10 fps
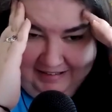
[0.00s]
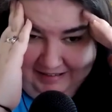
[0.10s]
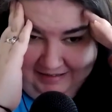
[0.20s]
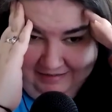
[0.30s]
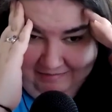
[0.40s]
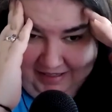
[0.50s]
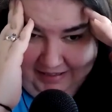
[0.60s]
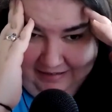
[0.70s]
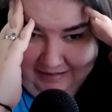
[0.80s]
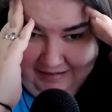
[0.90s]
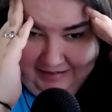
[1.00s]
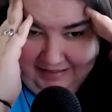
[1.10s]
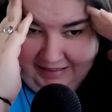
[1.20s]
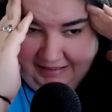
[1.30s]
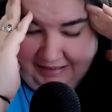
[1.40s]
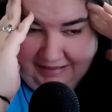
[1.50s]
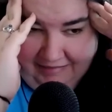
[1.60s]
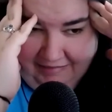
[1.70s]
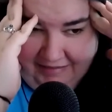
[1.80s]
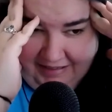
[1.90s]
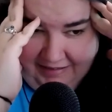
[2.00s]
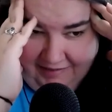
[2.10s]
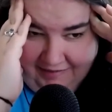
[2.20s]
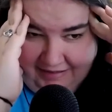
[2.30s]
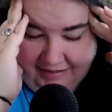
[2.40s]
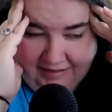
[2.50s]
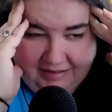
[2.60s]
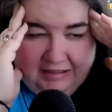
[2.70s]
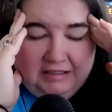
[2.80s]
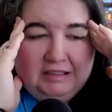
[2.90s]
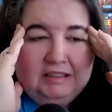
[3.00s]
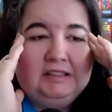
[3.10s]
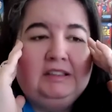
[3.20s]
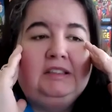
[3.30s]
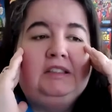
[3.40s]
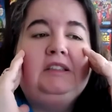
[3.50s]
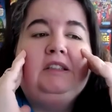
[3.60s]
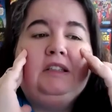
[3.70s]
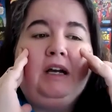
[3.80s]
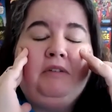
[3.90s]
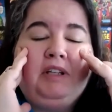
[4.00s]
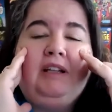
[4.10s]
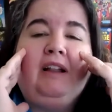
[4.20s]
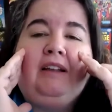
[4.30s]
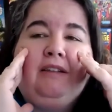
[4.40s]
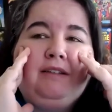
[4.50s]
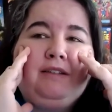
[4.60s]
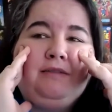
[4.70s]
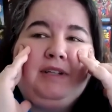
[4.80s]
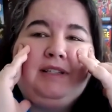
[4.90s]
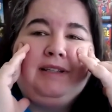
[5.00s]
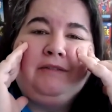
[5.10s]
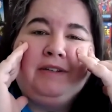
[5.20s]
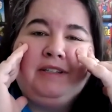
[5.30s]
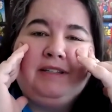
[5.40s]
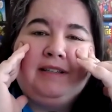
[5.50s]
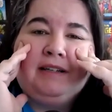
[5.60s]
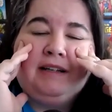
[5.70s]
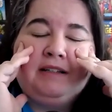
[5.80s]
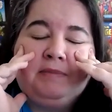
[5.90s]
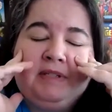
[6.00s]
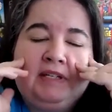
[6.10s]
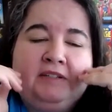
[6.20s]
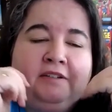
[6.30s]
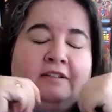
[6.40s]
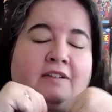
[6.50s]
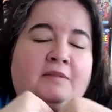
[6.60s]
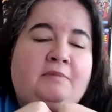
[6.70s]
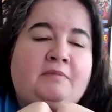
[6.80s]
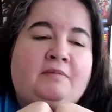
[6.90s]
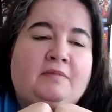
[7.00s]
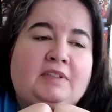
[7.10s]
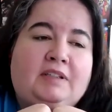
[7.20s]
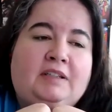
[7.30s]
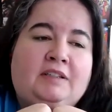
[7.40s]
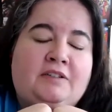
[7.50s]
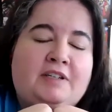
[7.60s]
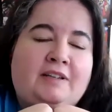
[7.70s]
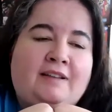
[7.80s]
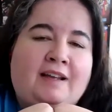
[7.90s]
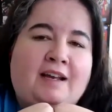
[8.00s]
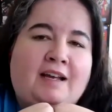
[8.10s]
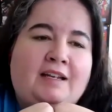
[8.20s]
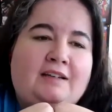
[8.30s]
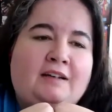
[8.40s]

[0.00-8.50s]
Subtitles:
Oh my gosh. Wow. I really like that 2D sequence. That has potential. I'm interested in that.